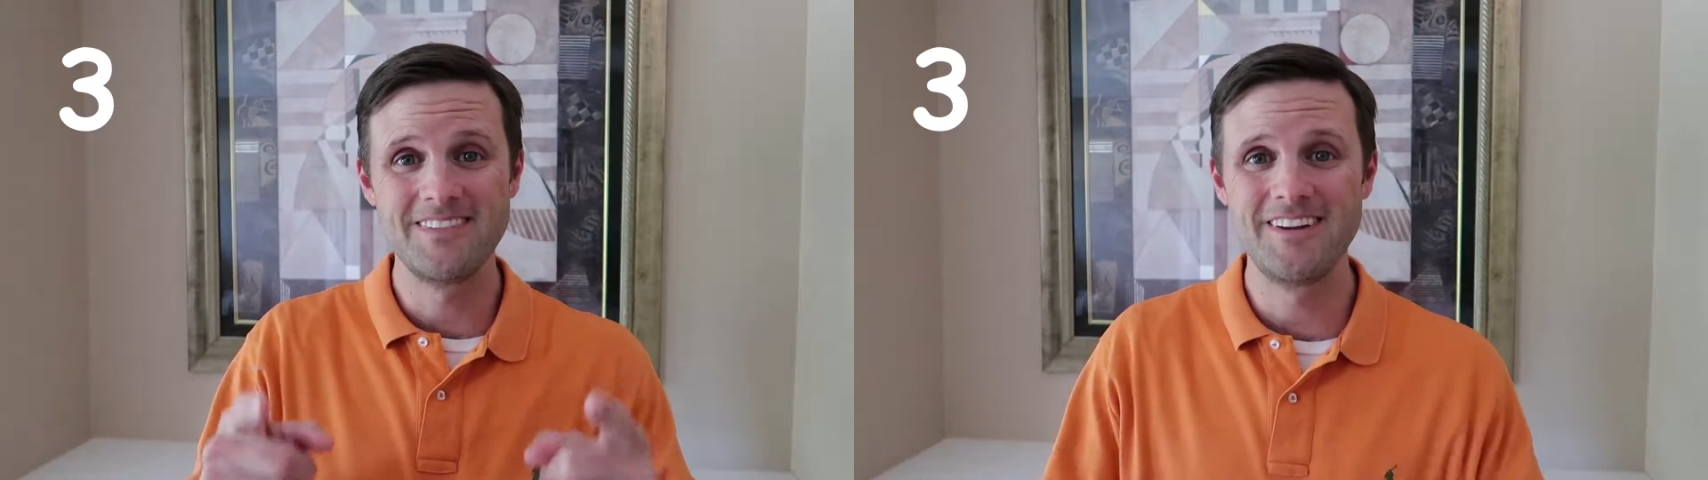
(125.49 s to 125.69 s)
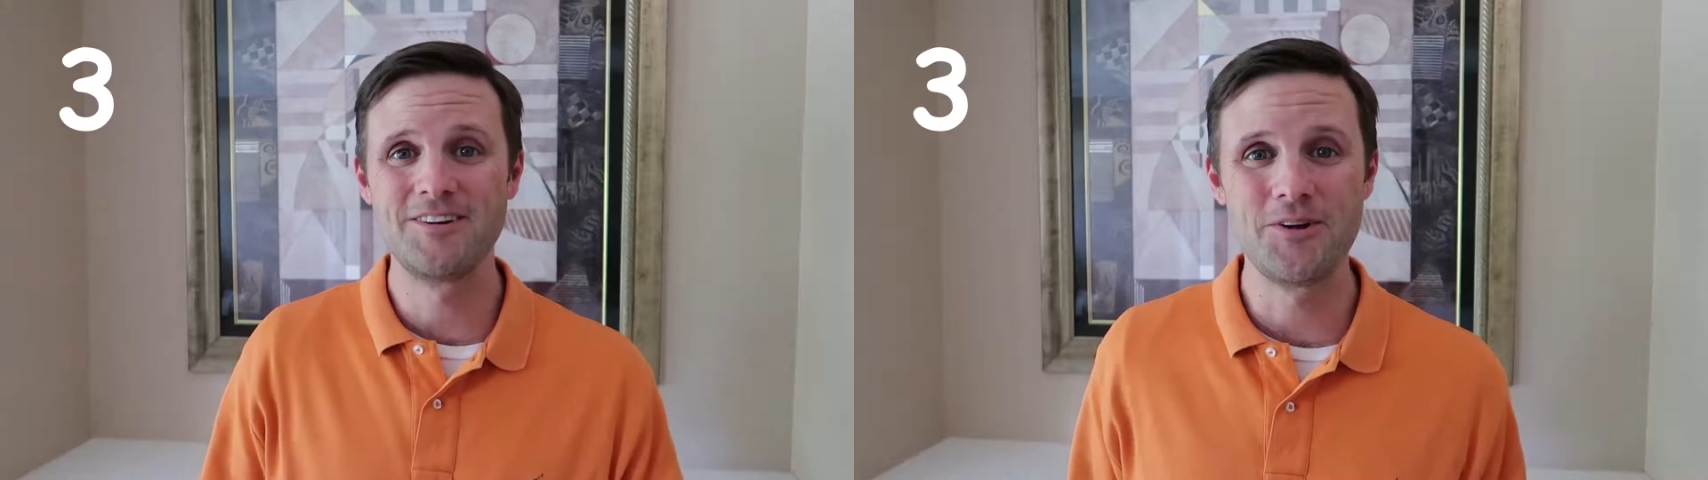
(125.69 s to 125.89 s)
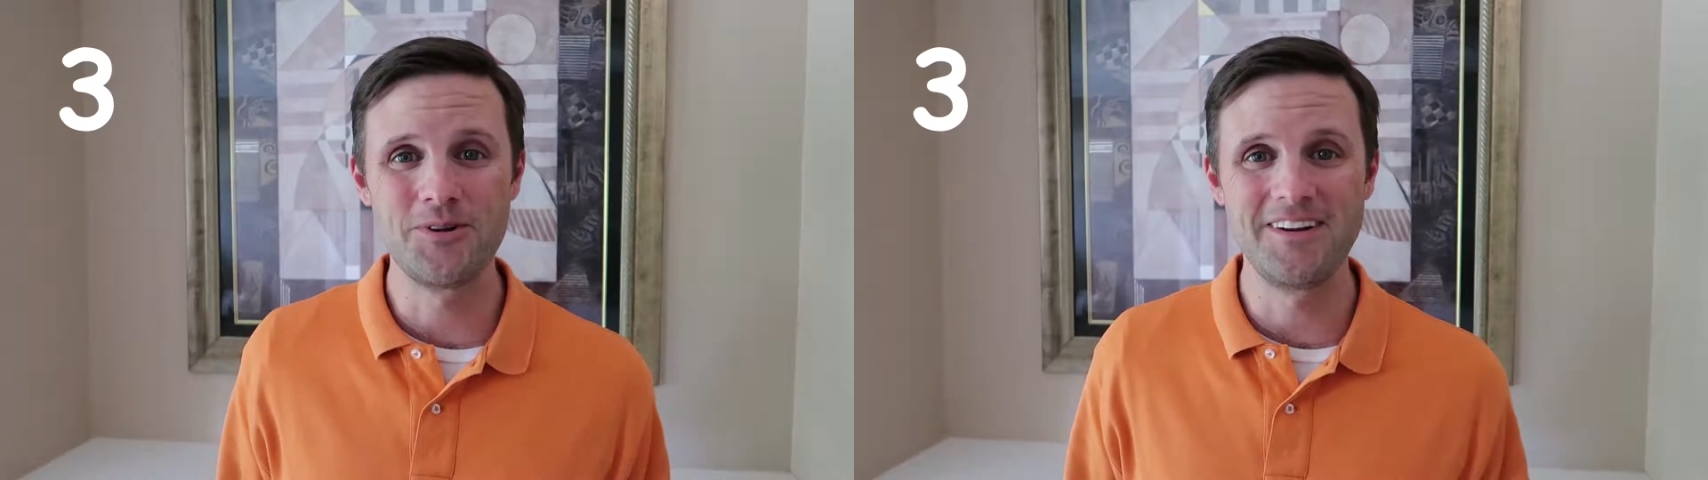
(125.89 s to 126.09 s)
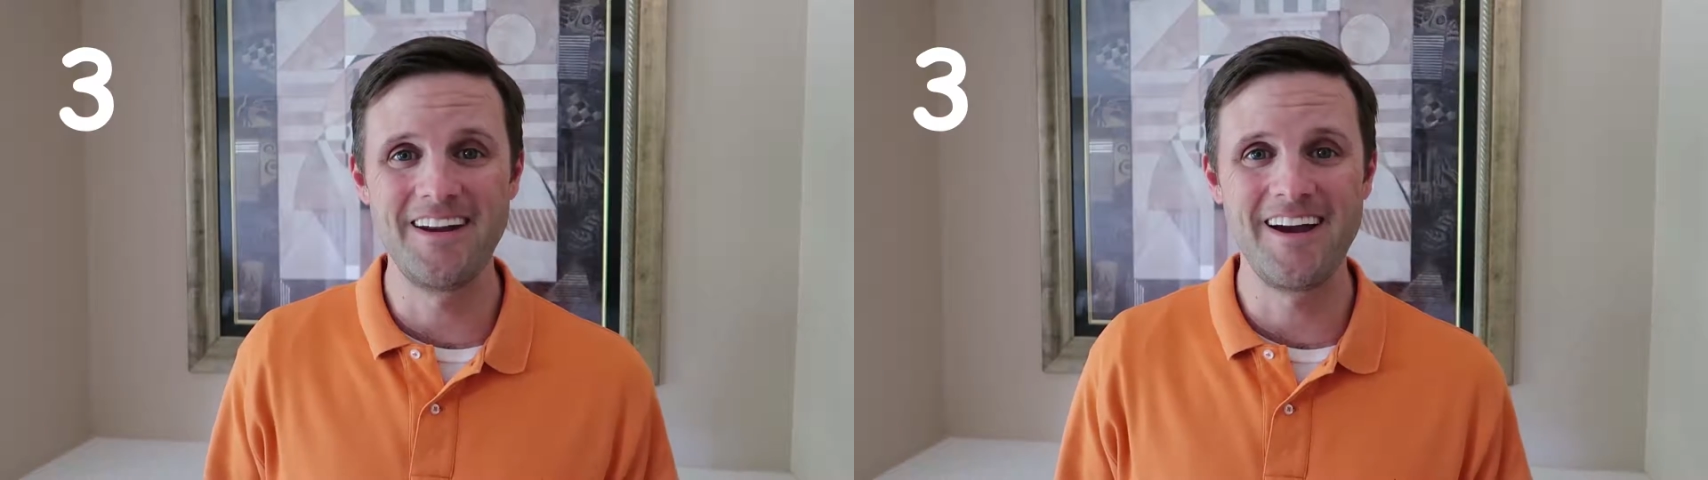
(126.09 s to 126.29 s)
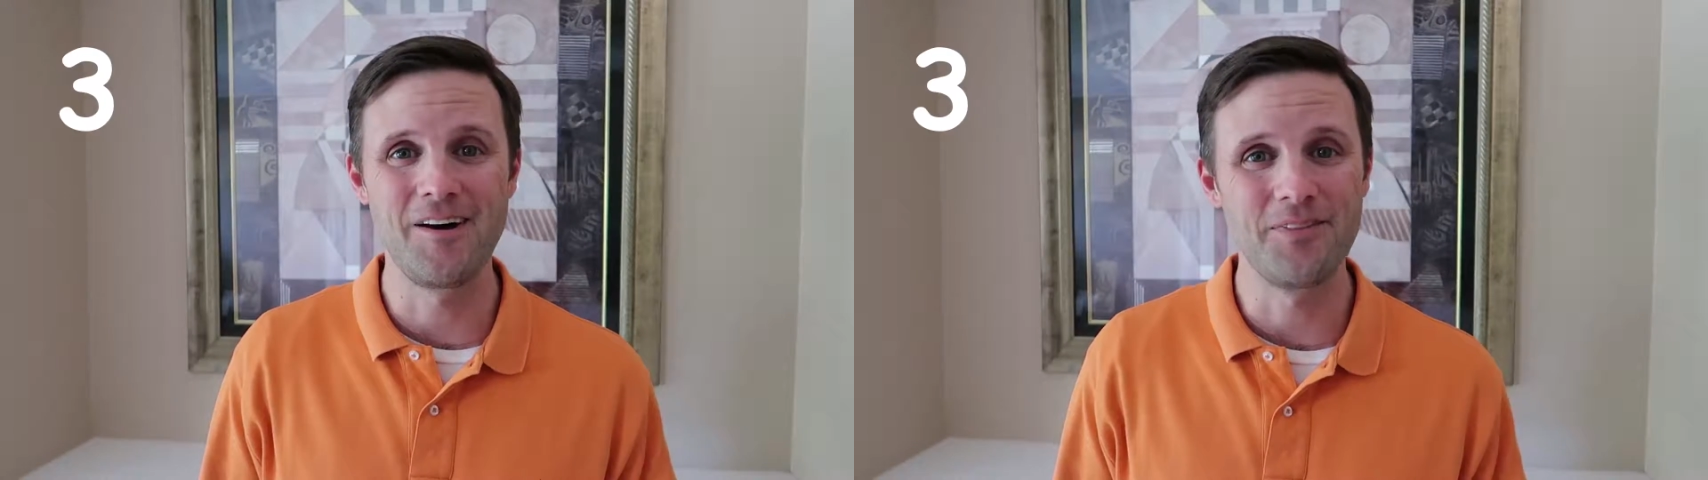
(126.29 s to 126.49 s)
You're doing it
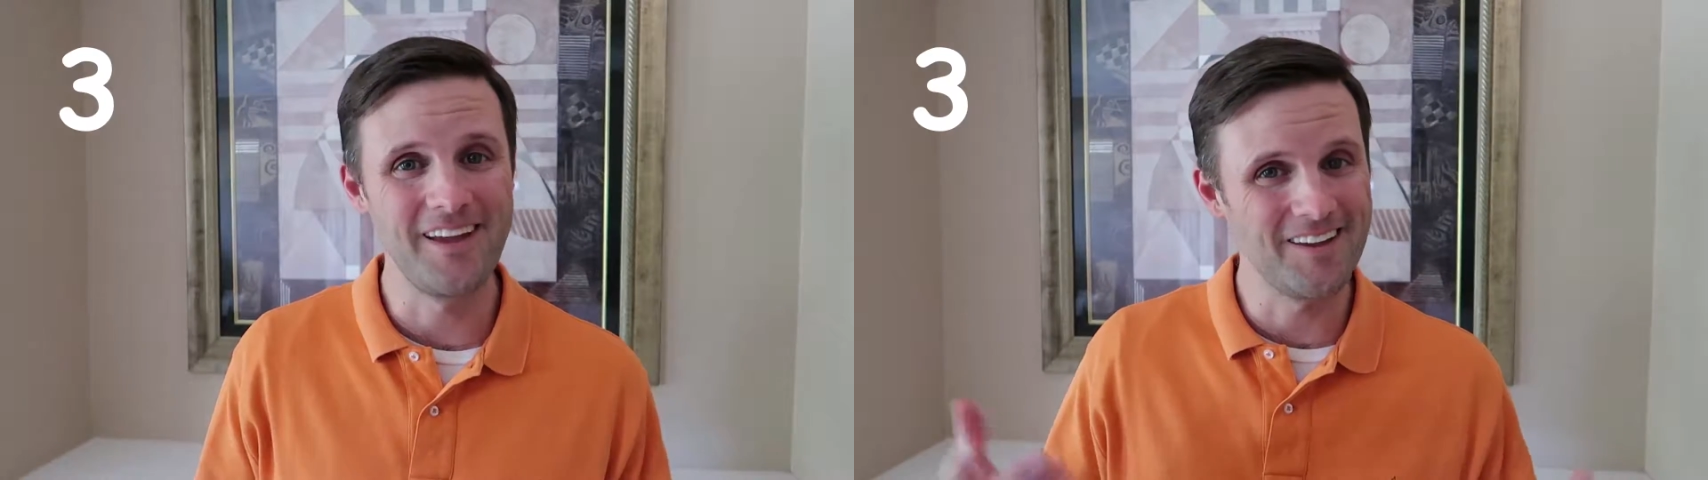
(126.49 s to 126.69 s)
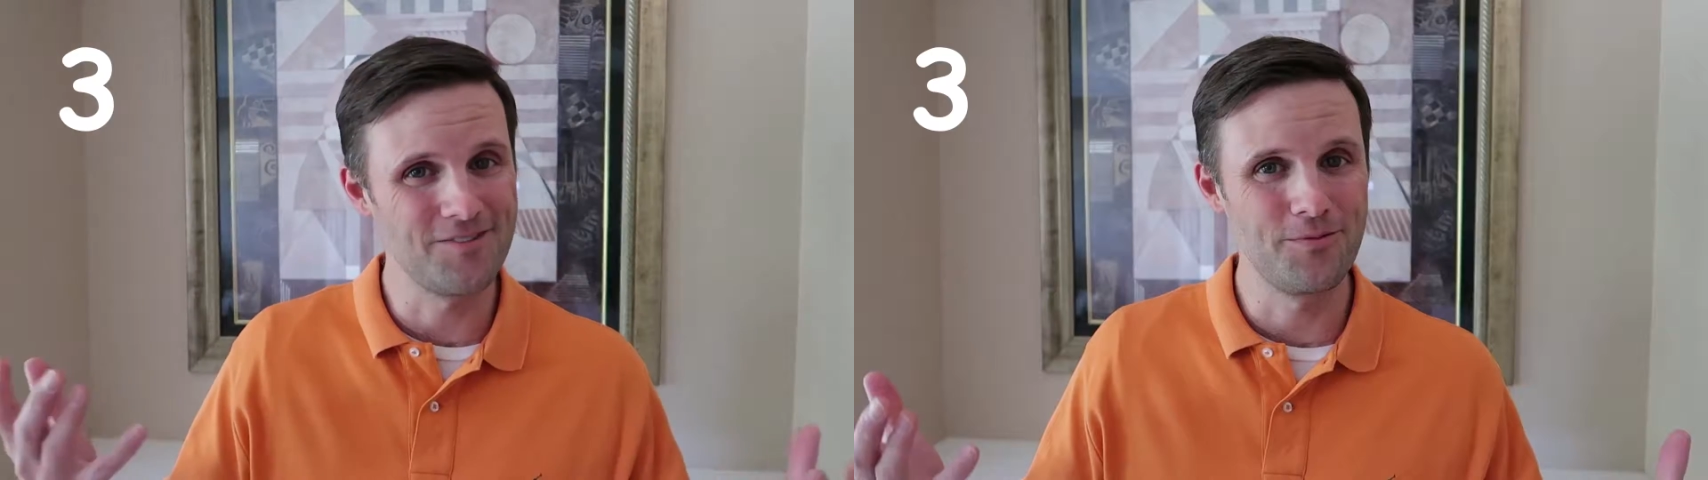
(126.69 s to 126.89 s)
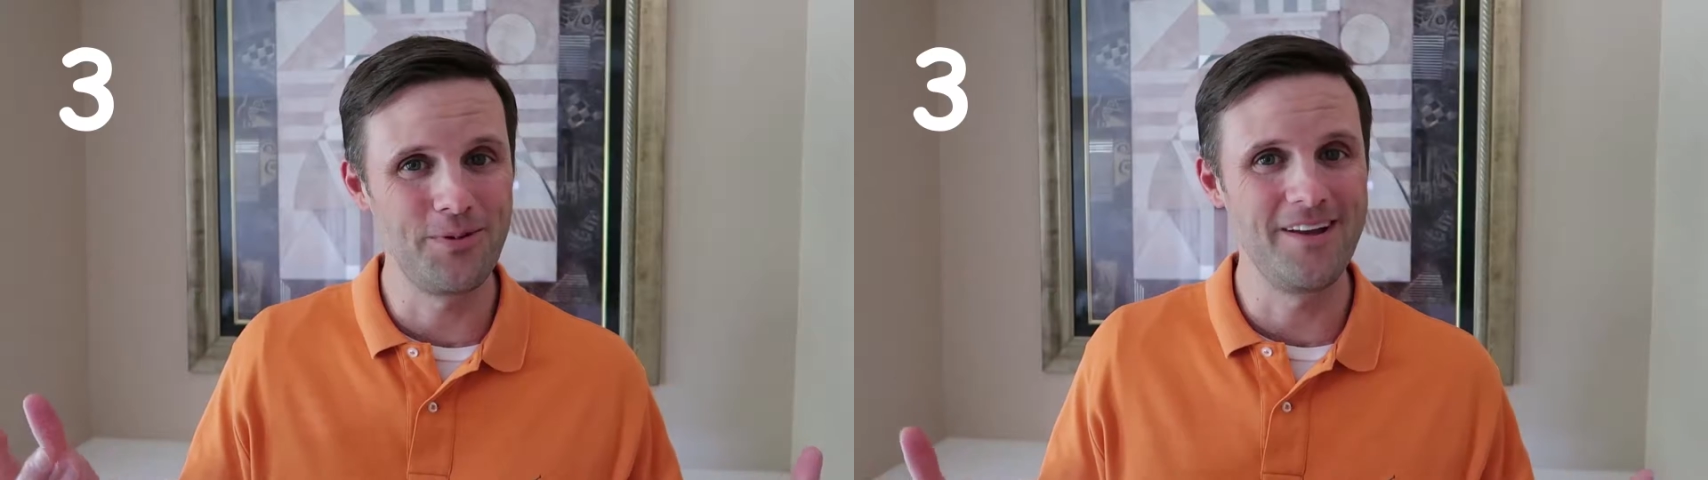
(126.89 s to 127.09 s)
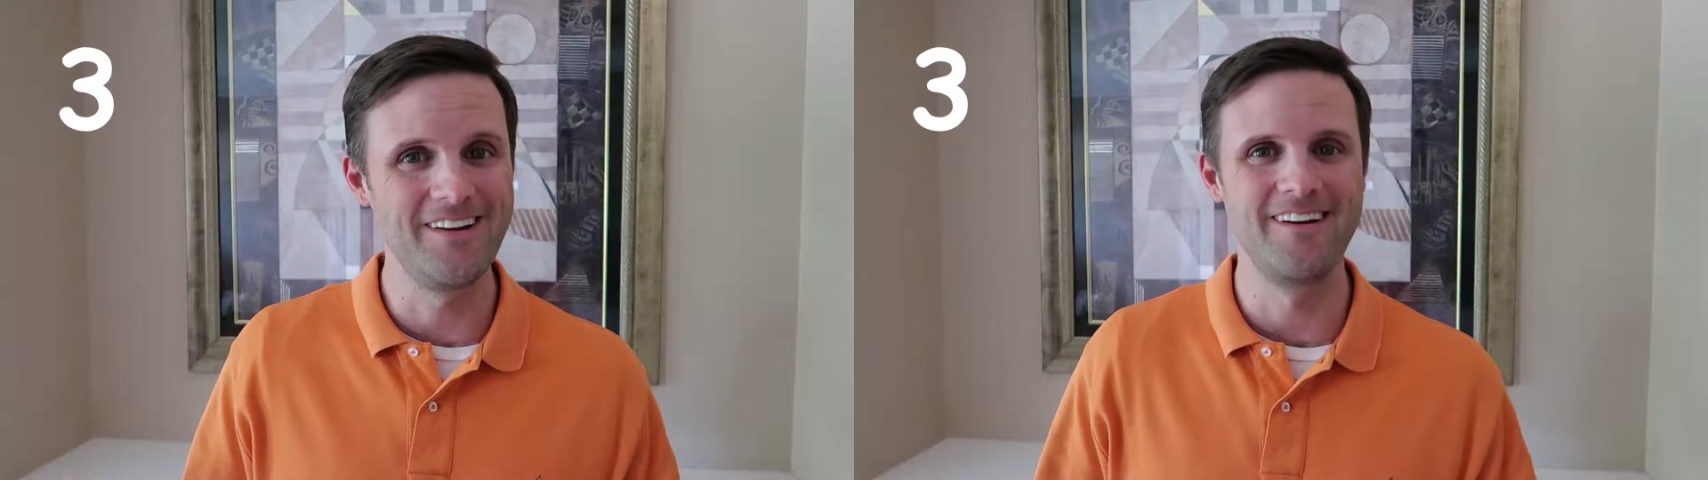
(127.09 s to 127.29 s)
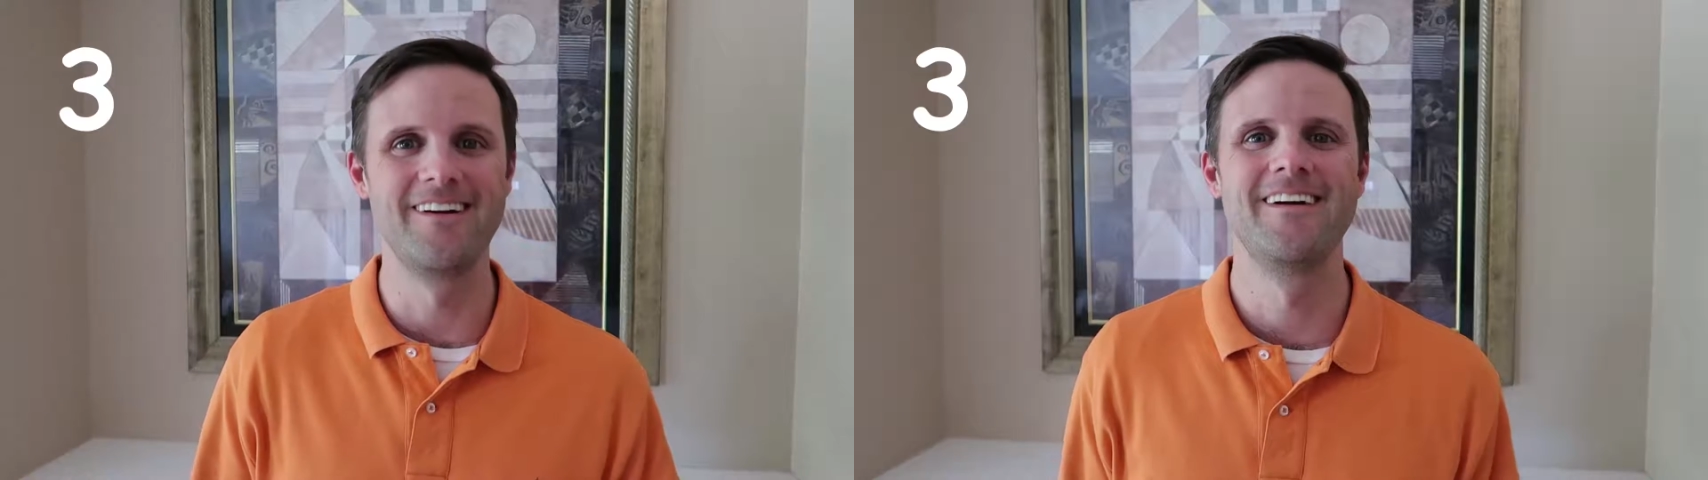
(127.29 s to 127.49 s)
now. Thanks for
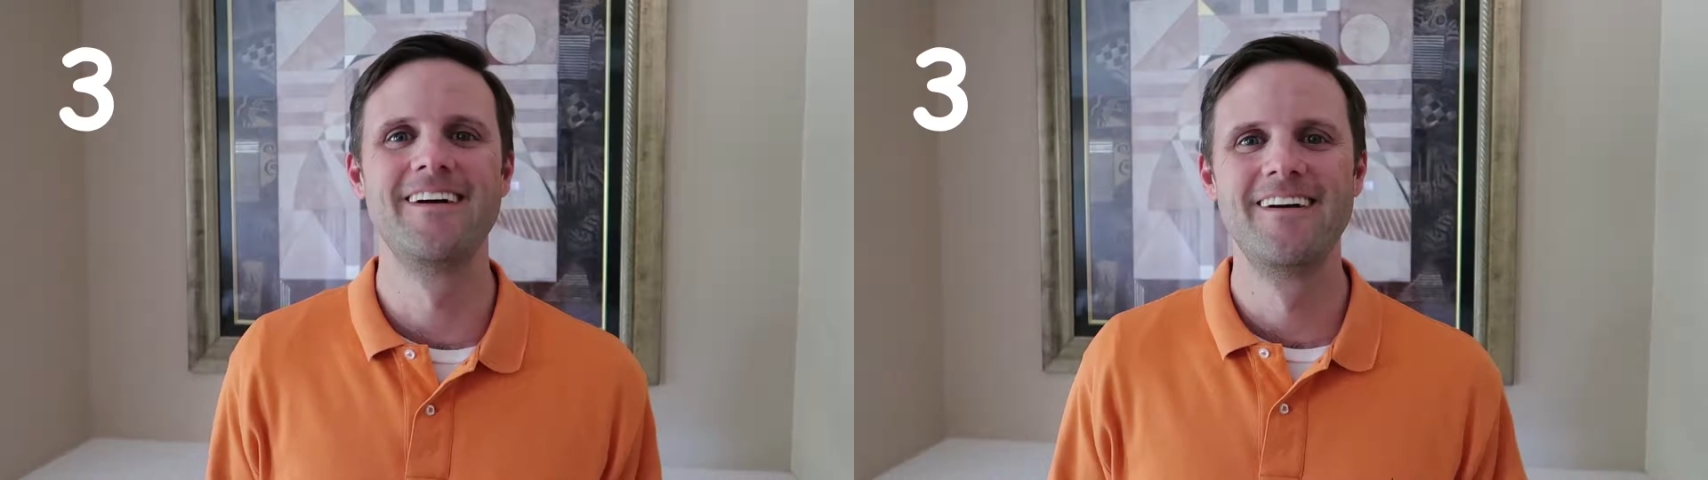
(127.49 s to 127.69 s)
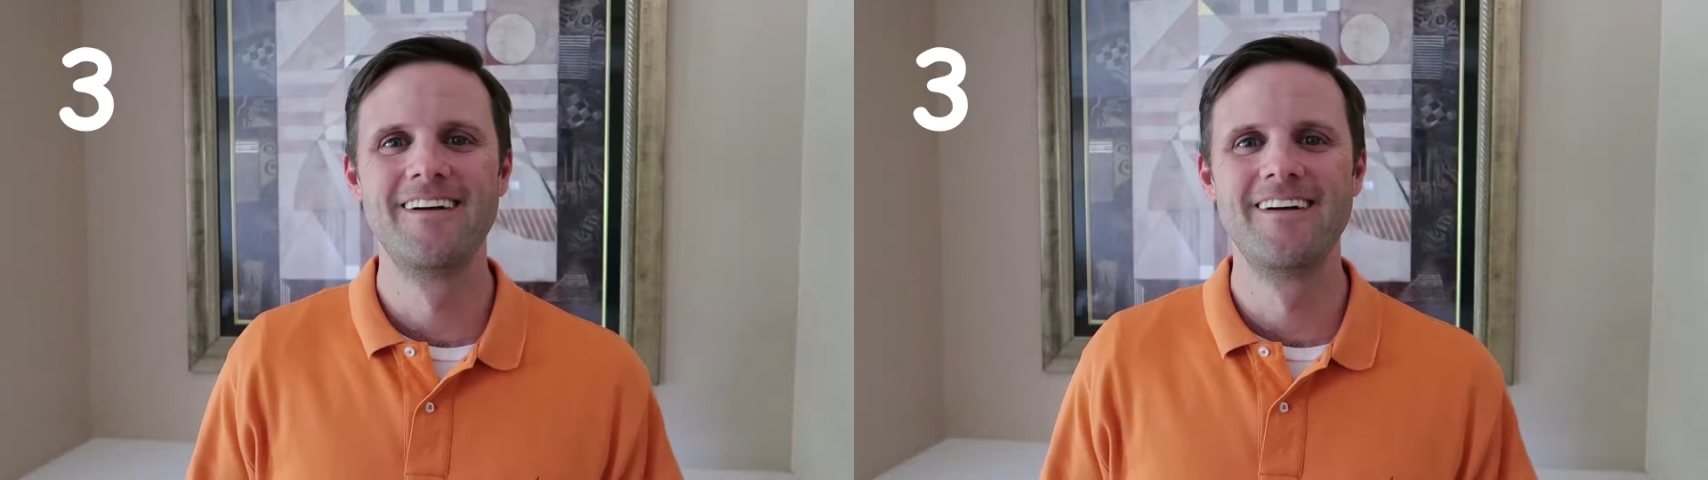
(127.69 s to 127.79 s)
being here.